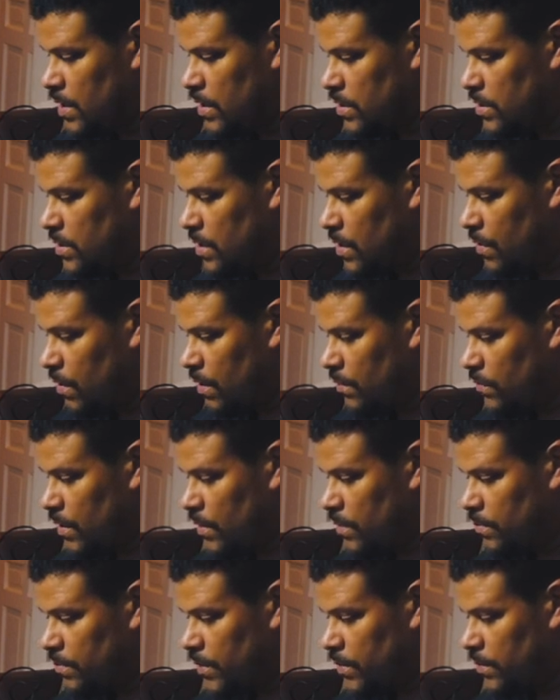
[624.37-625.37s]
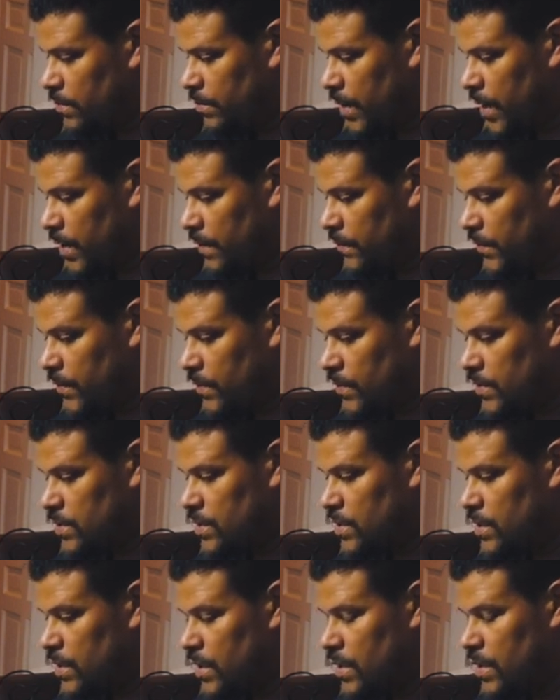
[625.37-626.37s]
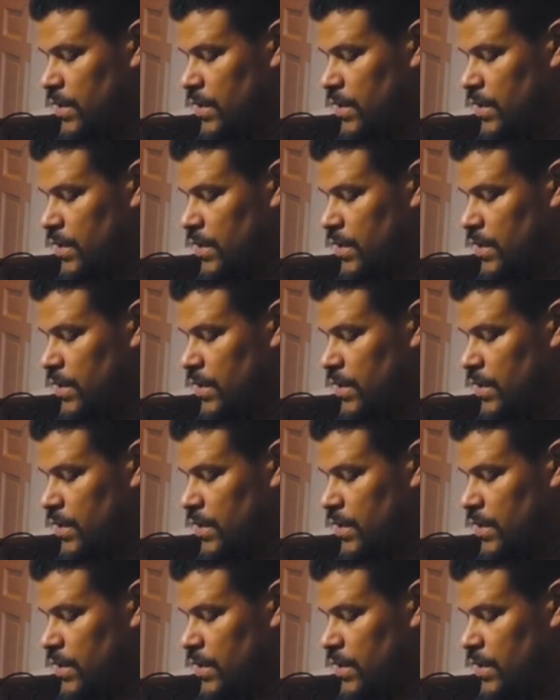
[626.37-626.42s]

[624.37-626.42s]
So I'd rather build the bank first.